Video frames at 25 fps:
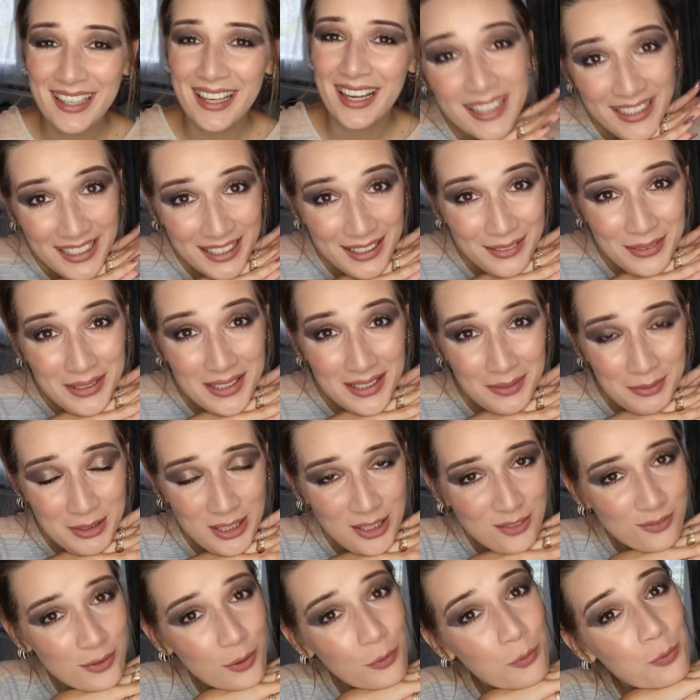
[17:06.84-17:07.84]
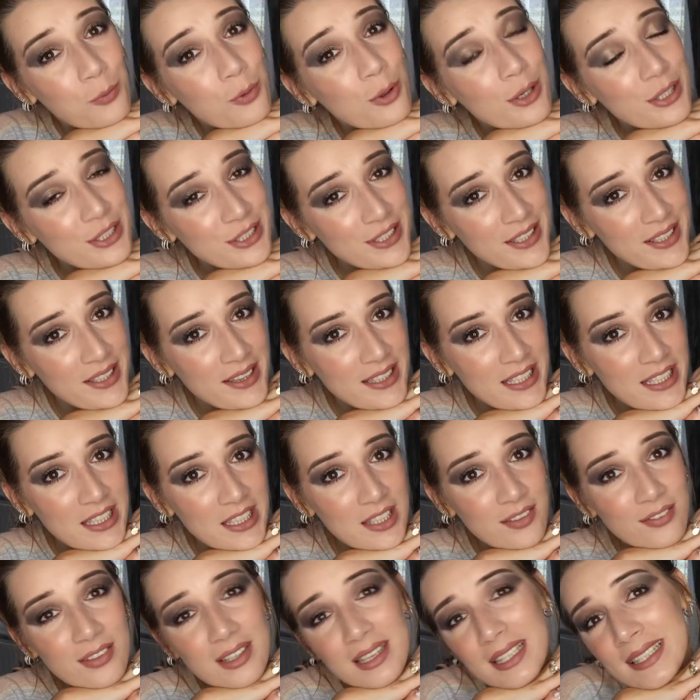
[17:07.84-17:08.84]
Thank you so much for watching. Thank
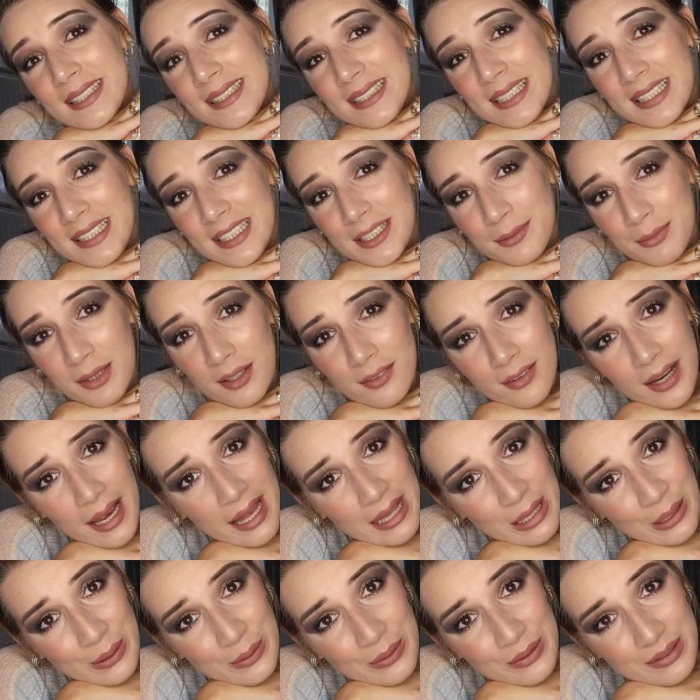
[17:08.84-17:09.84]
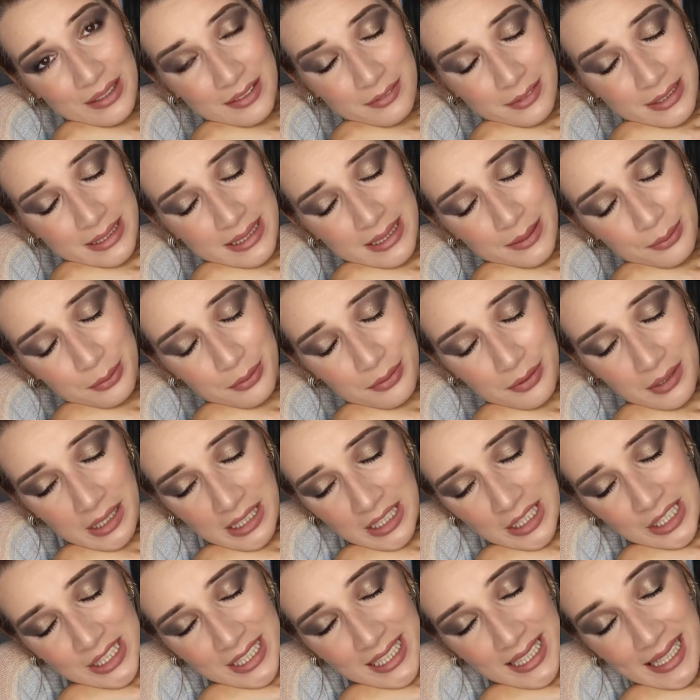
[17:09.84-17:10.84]
you for listening to me rattle on. I really
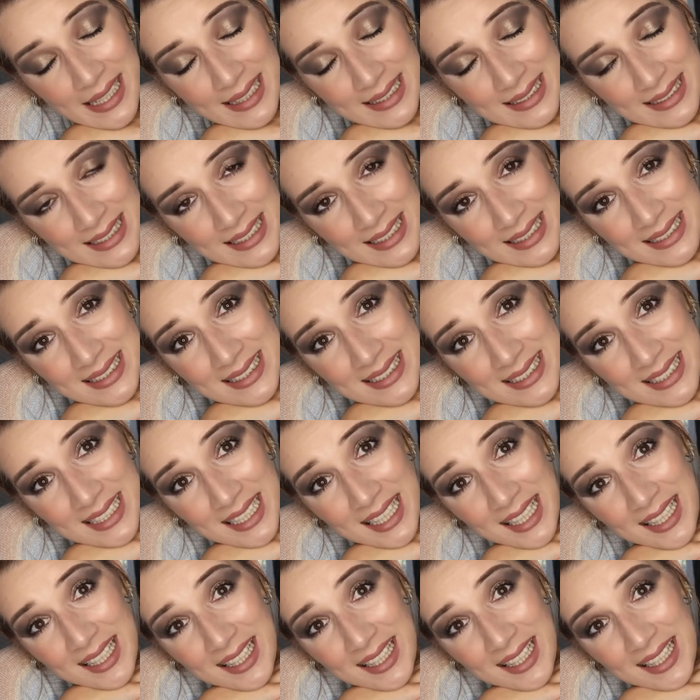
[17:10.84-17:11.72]
appreciate it.